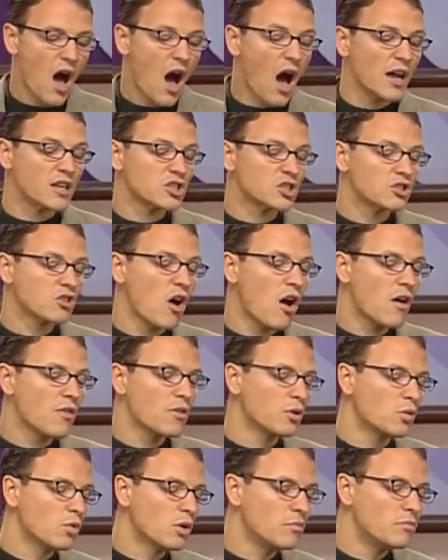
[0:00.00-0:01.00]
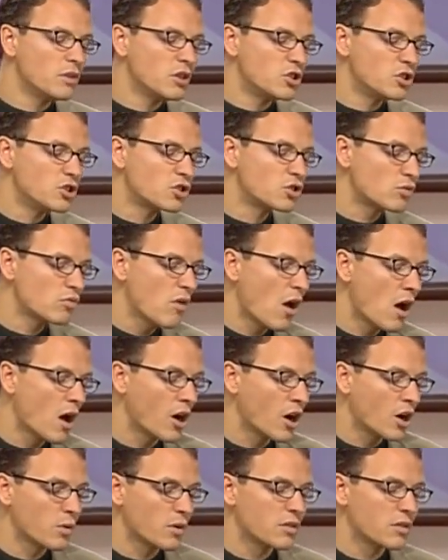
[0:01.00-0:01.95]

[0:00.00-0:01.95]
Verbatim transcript: I saw the woman drunk